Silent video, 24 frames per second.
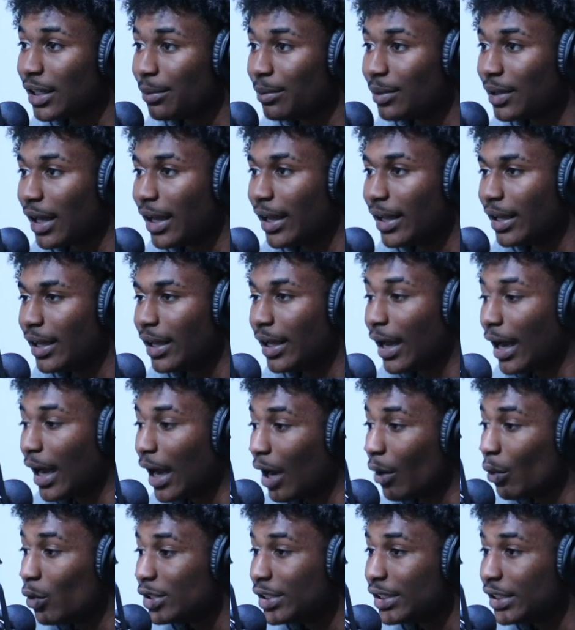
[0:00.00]
They be like,
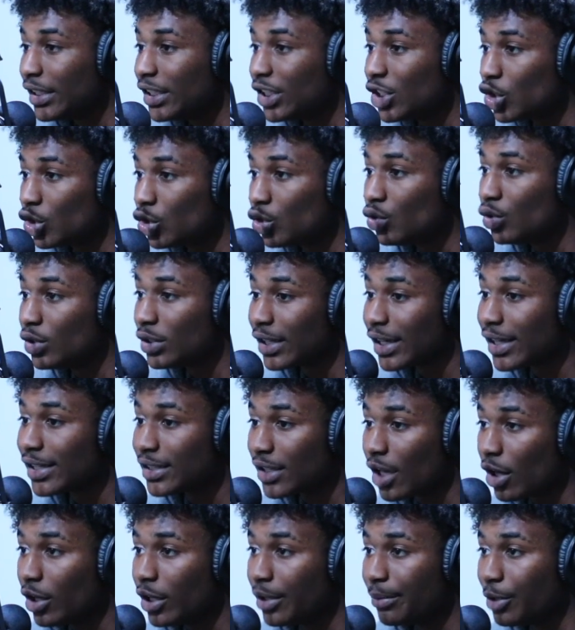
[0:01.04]
I was in his shoes and I
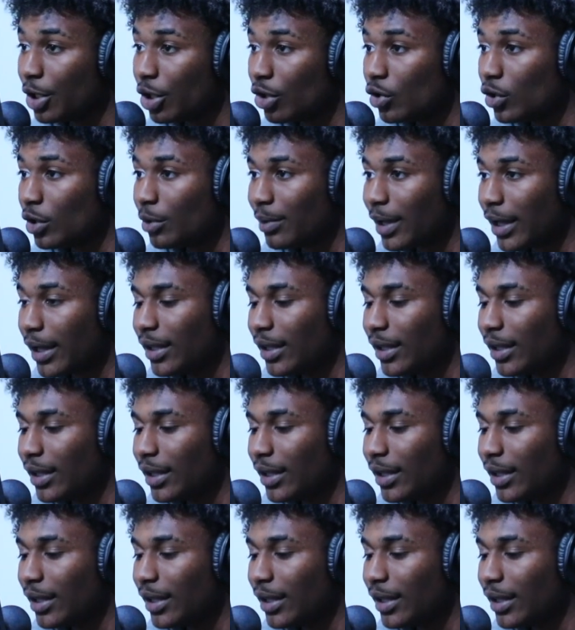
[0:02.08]
saw him go up.